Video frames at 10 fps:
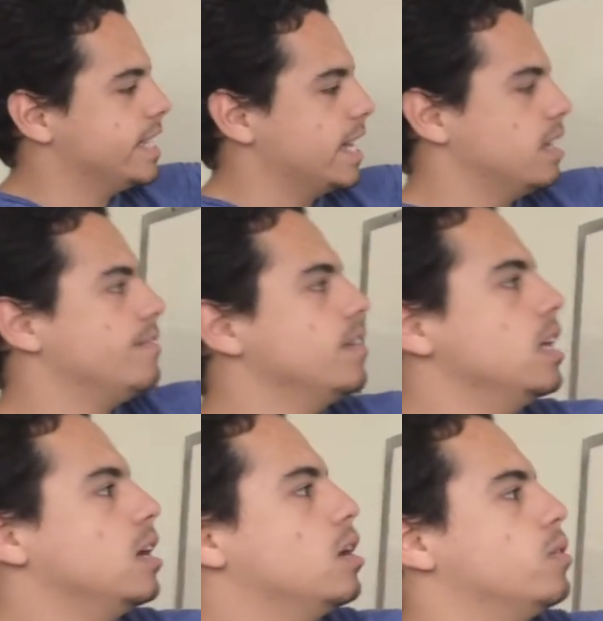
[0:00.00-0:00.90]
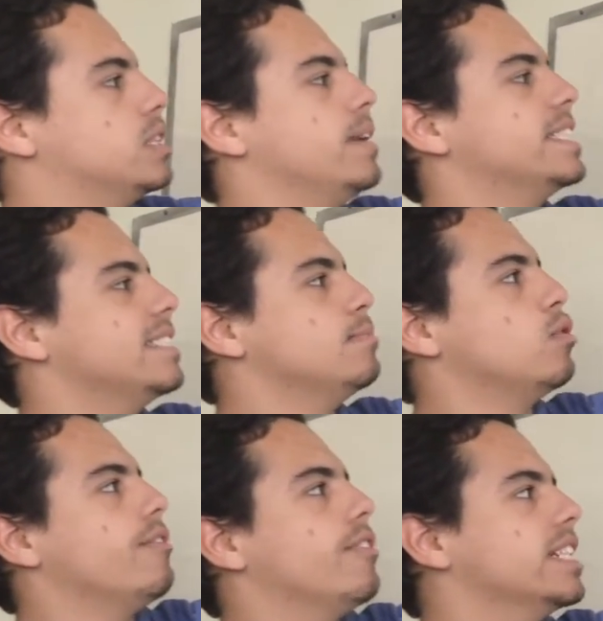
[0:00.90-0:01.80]
standoff, which makes it
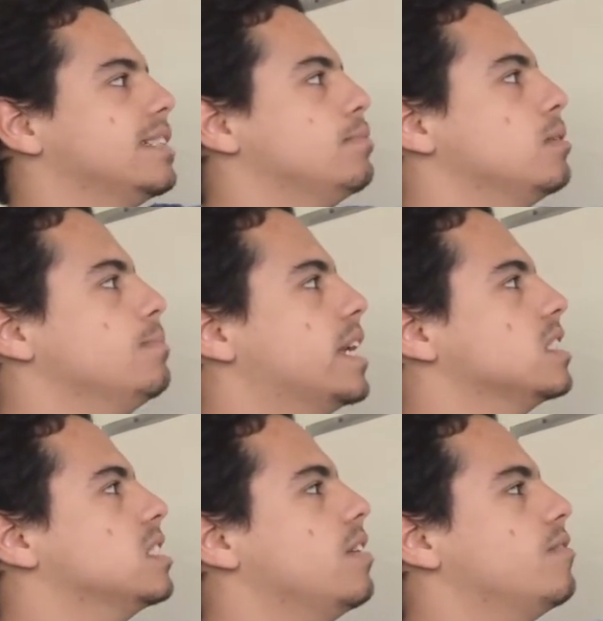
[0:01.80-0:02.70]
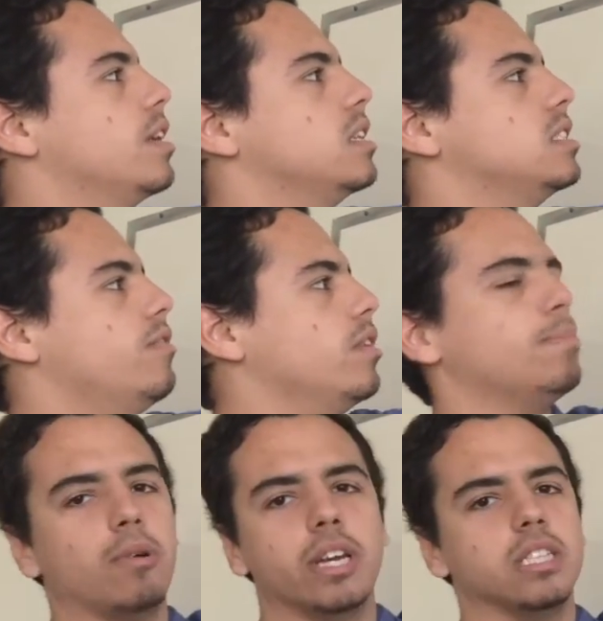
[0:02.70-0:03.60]
more flexible because of the
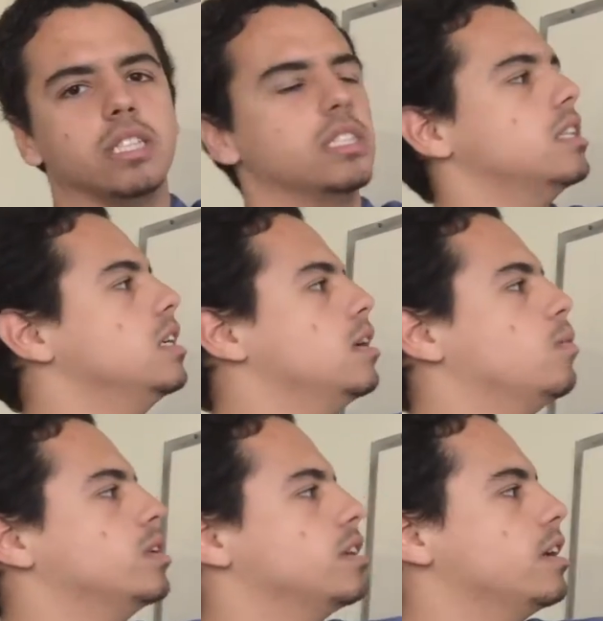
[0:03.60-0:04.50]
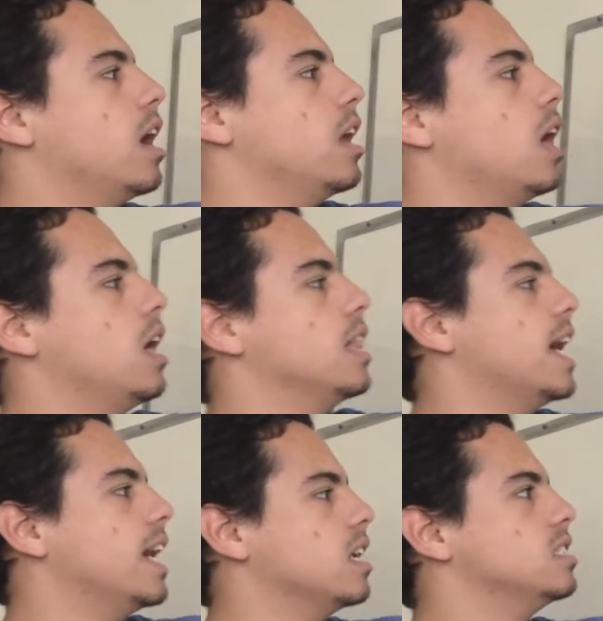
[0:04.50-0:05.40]
different points which are not all
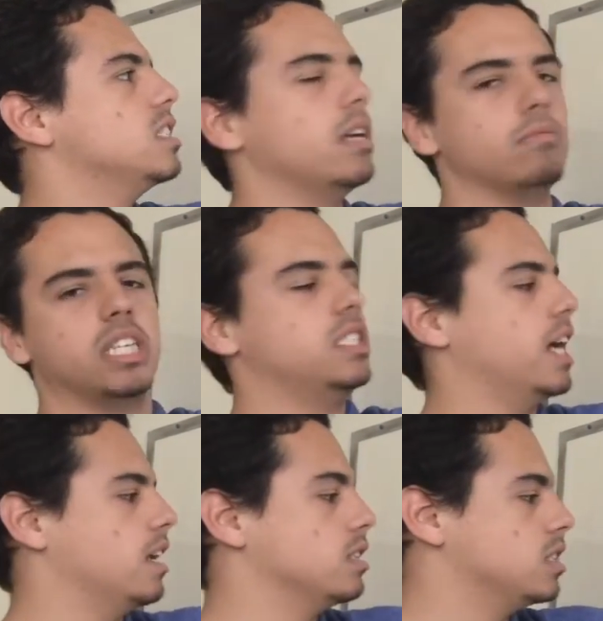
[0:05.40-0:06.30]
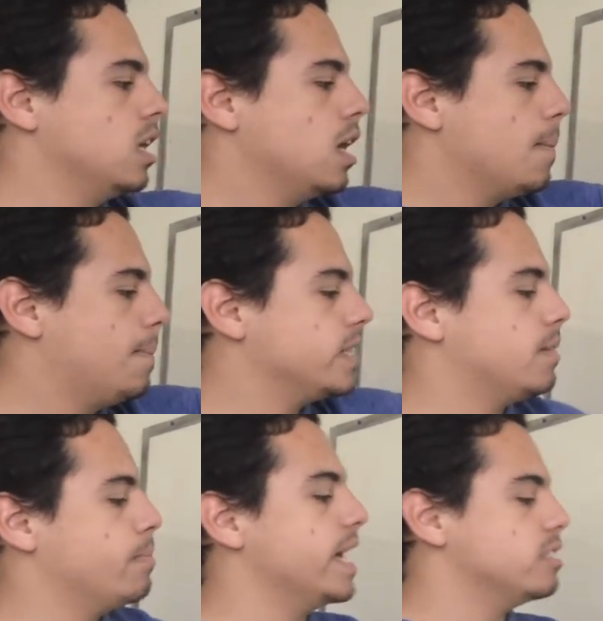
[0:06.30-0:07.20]
aligned on the same C-channels. But
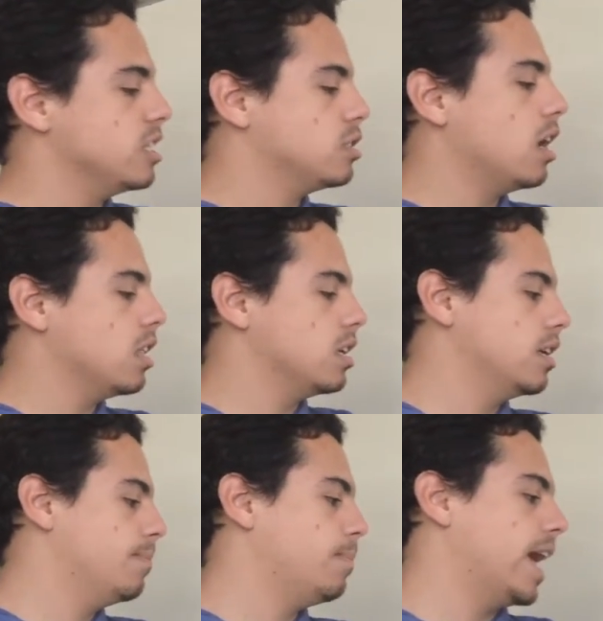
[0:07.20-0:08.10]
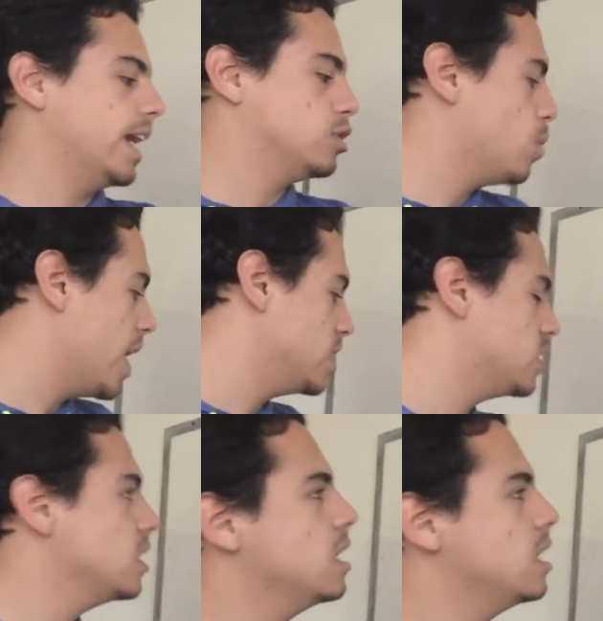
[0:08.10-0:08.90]
the base is taller by twice